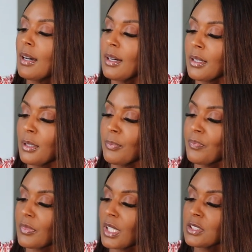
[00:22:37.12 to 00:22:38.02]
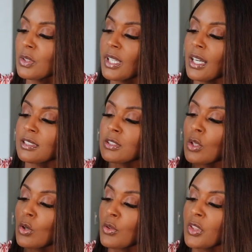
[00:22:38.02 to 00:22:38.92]

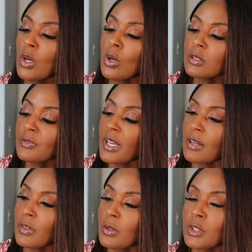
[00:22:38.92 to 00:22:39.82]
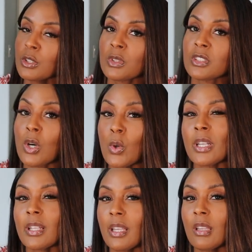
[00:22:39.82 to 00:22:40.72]
So the old favorite, which was
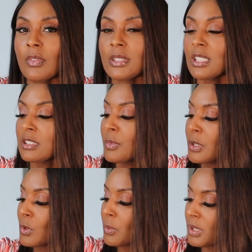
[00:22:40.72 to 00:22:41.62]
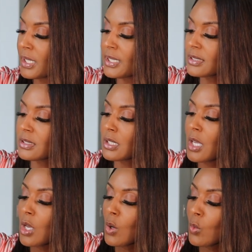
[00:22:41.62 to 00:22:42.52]
coated canvas, has been replaced
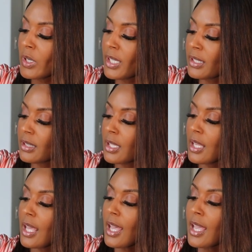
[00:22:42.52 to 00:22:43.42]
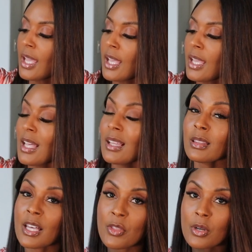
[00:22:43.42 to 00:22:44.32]
with a
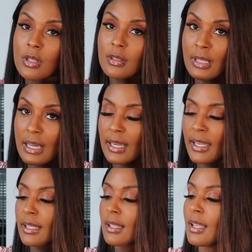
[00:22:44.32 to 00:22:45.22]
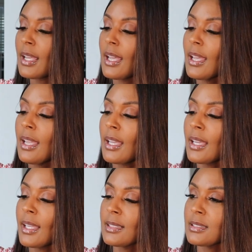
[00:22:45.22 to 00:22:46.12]
leather line.
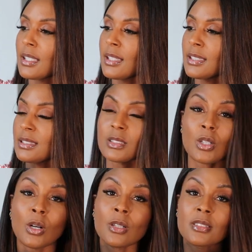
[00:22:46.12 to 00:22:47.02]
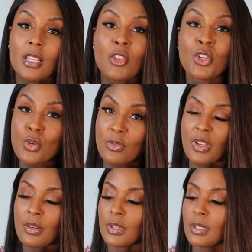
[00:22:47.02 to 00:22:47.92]
And this is called the new
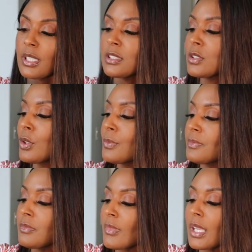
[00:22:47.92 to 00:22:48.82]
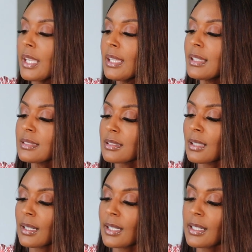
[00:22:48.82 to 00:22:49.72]
favorite. And so in this
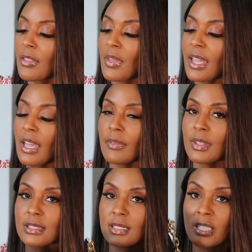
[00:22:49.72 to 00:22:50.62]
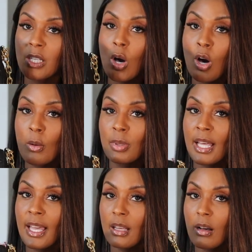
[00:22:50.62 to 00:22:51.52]
line, they have this in the all
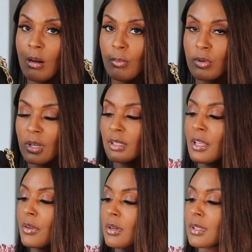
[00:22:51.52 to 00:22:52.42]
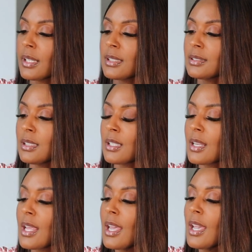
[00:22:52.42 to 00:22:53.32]
black Emprunt leather, like I
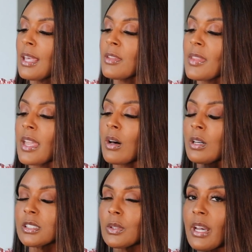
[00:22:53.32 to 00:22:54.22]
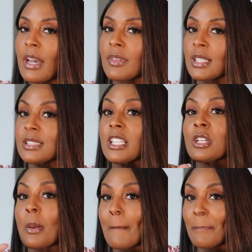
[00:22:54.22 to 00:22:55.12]
said, and then they also have this
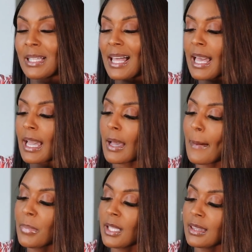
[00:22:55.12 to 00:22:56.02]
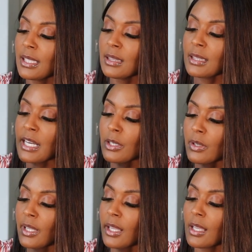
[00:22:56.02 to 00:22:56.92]
in black, but the
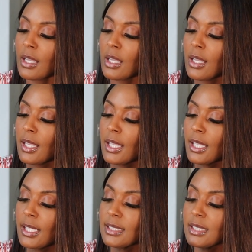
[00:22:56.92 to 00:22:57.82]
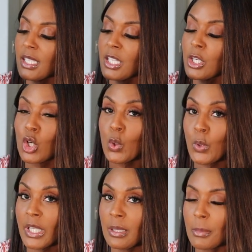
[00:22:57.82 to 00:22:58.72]
lettering is in
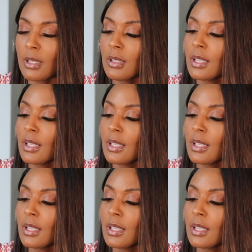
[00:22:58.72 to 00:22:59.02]
cream.